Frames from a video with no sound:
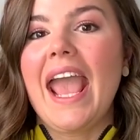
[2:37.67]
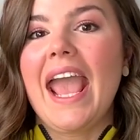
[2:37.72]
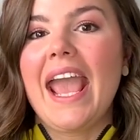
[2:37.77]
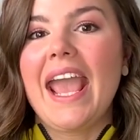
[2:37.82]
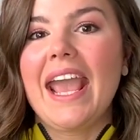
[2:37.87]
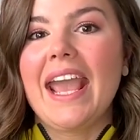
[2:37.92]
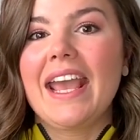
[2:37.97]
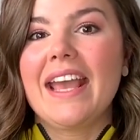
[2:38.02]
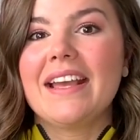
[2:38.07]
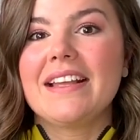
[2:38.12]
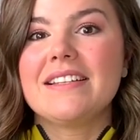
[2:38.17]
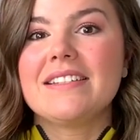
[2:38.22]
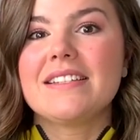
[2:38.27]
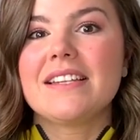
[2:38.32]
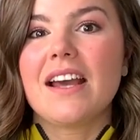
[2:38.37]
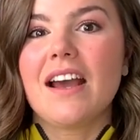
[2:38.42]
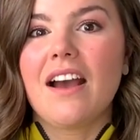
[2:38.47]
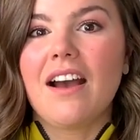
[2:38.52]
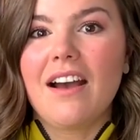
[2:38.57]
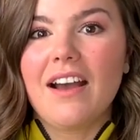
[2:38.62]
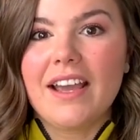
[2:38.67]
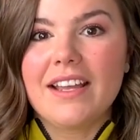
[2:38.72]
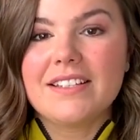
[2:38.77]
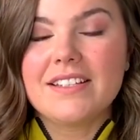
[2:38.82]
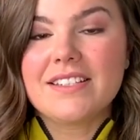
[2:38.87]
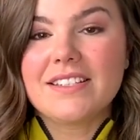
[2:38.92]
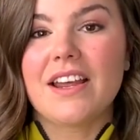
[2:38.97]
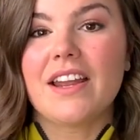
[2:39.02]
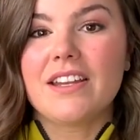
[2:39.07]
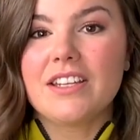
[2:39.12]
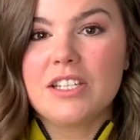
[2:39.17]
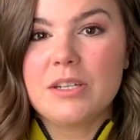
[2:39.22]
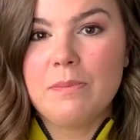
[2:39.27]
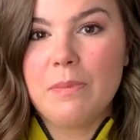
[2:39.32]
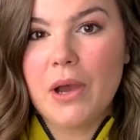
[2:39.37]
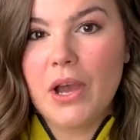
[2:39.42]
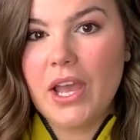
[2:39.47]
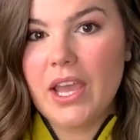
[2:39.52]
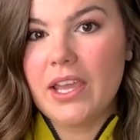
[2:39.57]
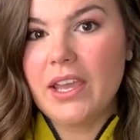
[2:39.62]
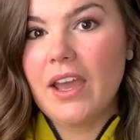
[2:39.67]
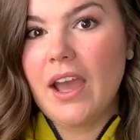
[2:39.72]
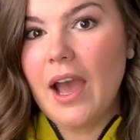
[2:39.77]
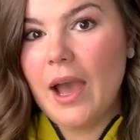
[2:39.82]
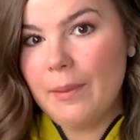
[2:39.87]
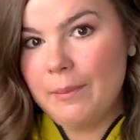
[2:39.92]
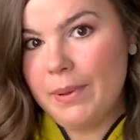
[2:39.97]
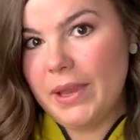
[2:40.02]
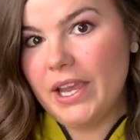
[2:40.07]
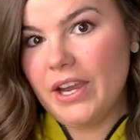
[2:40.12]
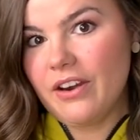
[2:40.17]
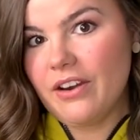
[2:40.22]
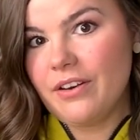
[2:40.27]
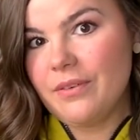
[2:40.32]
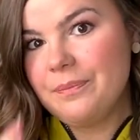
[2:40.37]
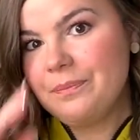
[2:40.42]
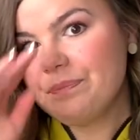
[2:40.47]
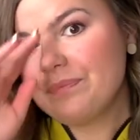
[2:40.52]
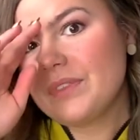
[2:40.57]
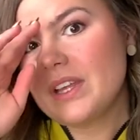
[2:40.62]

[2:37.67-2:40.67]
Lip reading: and I decided to buy a pair.